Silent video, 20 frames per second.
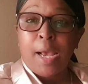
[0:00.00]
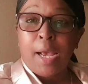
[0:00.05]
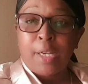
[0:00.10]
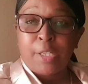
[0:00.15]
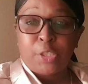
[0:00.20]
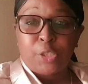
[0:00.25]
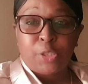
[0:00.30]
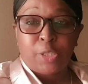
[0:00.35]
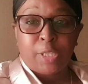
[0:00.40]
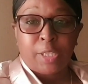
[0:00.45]

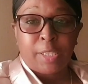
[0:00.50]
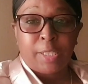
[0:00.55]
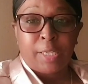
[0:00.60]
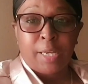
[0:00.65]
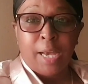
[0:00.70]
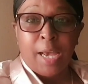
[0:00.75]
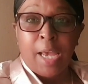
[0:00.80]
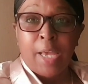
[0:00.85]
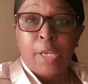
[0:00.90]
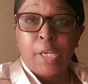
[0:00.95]
Actually,
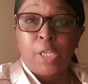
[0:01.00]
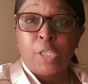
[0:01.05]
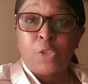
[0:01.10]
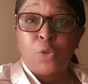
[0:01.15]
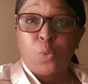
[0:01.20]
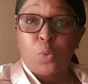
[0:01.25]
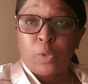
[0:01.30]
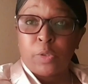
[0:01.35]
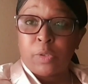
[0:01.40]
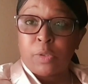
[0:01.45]

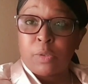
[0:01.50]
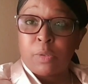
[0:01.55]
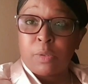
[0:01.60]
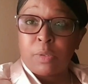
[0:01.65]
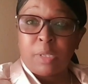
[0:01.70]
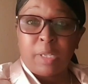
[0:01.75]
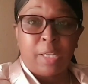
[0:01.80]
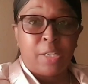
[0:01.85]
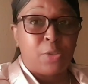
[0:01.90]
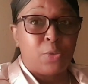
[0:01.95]
it
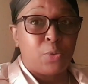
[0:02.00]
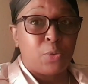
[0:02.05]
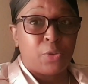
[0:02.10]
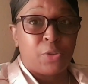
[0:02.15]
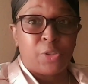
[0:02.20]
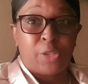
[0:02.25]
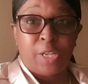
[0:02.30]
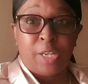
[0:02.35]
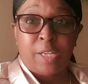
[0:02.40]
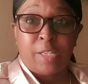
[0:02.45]

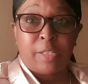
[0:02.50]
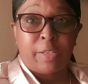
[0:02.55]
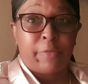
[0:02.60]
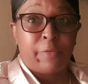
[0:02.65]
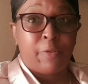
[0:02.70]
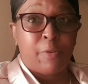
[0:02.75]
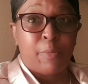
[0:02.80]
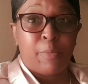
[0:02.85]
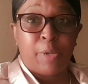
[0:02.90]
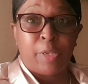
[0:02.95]
was easy
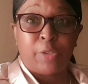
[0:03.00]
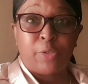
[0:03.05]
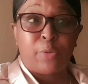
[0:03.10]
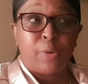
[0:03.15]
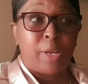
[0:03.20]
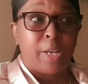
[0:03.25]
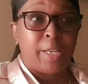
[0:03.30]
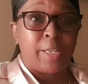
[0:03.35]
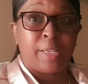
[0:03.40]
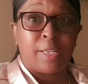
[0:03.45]
for me
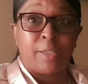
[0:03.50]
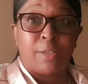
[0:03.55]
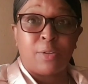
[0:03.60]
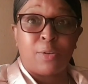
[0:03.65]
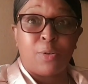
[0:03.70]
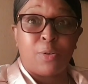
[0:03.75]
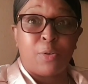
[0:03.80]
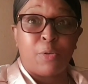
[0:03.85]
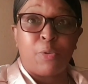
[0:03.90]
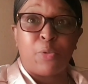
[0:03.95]
to let her
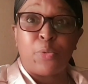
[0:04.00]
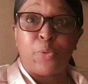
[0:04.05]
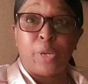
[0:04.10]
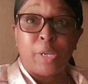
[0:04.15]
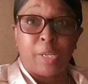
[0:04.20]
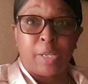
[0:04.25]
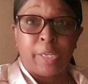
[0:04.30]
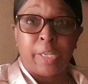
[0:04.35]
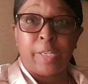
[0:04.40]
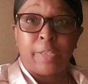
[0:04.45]
go,
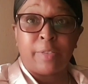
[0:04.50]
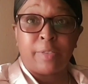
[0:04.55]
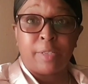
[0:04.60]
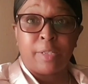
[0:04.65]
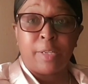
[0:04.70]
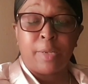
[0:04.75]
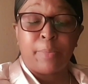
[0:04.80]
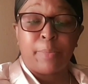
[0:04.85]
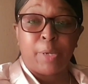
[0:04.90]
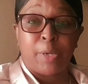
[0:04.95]
really
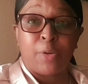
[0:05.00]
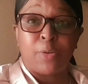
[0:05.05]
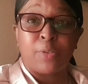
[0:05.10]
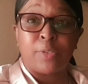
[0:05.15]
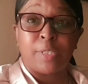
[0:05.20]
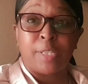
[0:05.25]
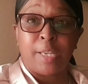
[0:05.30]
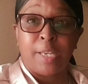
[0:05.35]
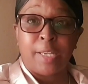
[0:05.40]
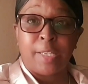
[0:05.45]
easy,
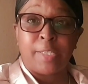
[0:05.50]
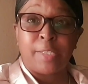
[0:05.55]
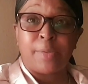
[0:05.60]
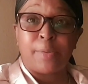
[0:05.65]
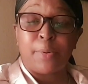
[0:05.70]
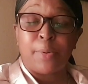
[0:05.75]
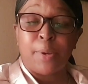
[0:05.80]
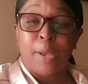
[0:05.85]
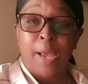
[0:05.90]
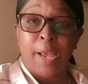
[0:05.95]
because
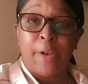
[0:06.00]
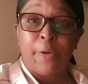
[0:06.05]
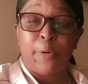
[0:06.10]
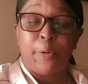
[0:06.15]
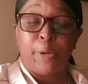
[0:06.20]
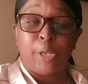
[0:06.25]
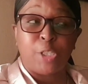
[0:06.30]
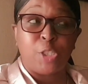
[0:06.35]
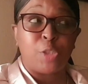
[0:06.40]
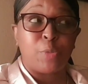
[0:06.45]
I
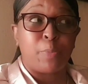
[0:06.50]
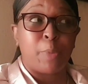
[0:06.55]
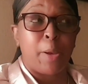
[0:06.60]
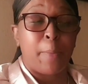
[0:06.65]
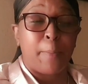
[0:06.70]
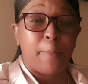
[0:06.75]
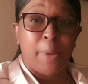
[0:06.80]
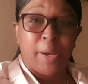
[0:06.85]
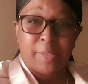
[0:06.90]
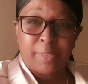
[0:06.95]
reached
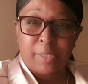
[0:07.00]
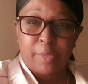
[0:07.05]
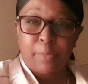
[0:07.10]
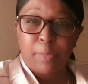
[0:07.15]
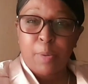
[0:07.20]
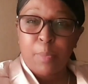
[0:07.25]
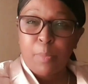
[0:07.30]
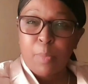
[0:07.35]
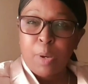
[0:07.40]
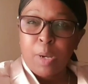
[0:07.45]
my
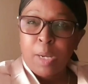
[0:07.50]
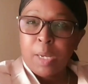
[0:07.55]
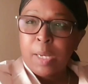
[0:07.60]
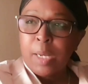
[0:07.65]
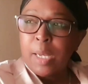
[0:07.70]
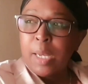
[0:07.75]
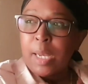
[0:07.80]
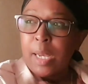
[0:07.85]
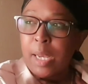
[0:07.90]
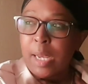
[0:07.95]
maximum,
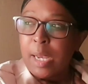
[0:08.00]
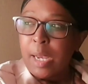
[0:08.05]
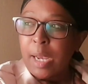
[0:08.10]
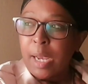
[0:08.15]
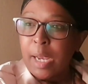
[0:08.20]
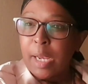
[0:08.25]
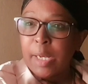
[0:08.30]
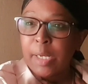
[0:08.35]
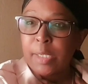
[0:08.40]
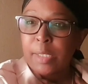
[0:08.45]

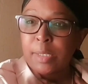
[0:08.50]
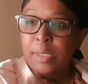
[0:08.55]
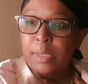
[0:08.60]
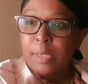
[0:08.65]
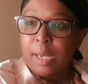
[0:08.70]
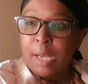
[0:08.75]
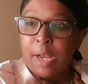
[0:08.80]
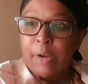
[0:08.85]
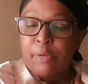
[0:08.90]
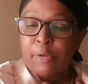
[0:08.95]
and
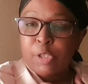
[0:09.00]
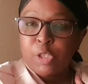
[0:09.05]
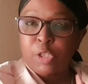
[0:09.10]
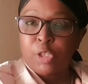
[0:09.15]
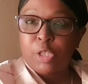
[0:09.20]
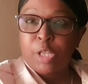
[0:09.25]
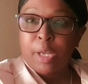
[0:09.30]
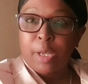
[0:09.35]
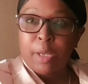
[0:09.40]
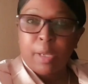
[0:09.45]
I
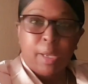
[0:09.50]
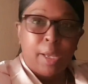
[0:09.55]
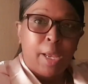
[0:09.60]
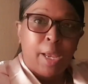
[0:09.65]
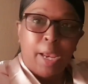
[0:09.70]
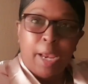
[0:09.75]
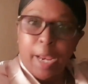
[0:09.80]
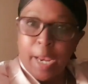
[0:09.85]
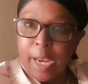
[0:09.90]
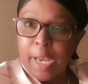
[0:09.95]
reached the
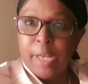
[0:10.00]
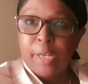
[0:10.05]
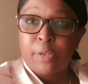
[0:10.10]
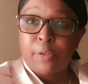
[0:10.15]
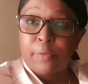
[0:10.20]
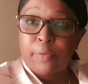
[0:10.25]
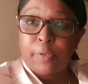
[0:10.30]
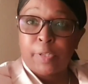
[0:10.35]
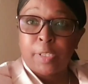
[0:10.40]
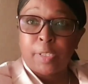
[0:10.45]

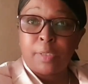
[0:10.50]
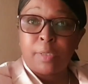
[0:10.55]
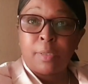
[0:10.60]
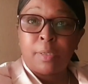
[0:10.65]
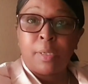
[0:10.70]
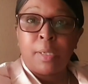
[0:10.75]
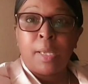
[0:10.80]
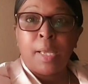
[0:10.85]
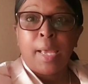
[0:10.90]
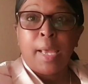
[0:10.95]
end of it,
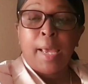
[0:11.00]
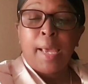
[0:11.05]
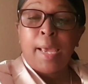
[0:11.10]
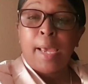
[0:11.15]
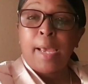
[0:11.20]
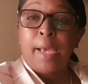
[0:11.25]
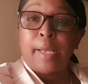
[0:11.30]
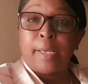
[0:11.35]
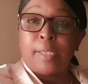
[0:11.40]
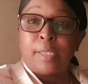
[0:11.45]

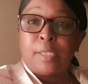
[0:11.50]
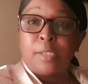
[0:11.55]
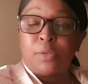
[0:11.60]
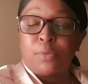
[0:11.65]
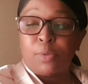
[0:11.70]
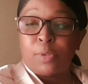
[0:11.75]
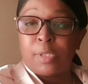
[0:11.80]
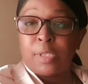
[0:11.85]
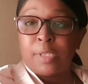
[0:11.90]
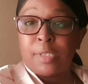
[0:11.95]
and
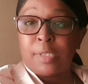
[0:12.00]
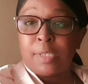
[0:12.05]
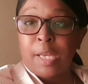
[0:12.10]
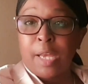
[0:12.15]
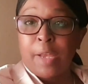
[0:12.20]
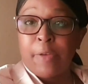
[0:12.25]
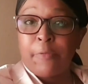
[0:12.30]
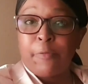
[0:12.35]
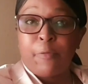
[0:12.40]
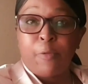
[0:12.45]
it was a
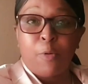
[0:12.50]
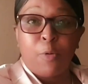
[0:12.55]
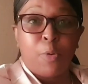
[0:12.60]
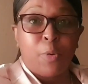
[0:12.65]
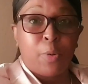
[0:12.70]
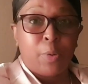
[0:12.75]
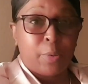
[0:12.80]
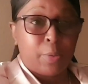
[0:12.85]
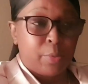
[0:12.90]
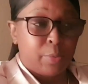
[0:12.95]
time for